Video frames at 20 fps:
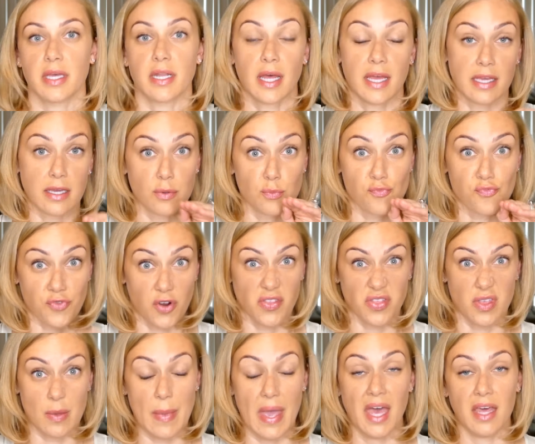And I
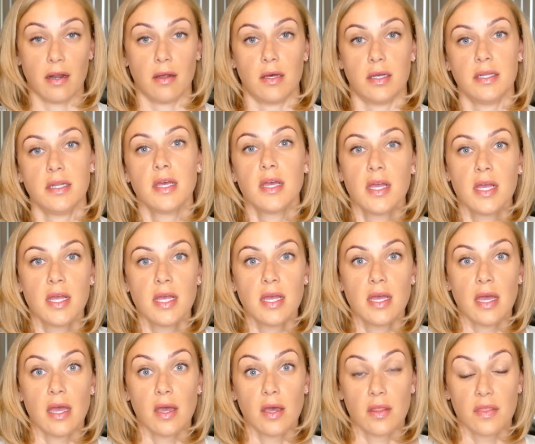confront them head on,
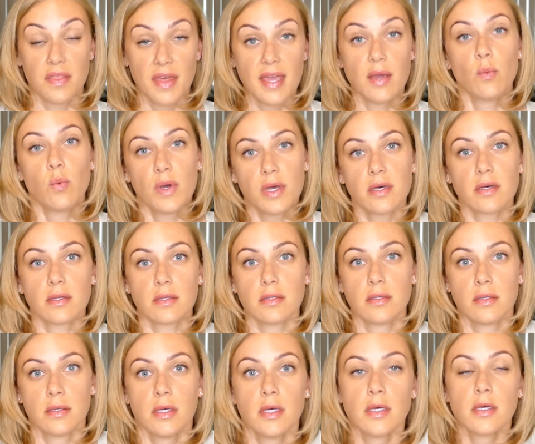they
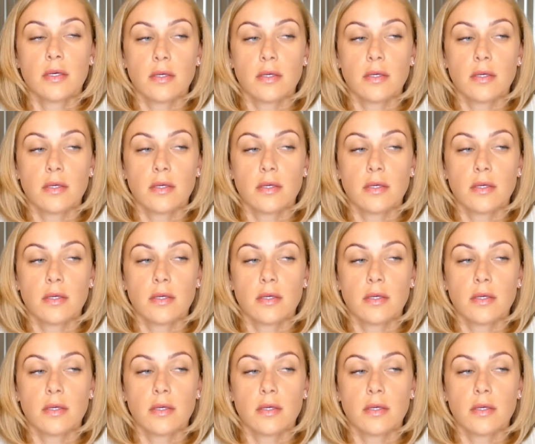will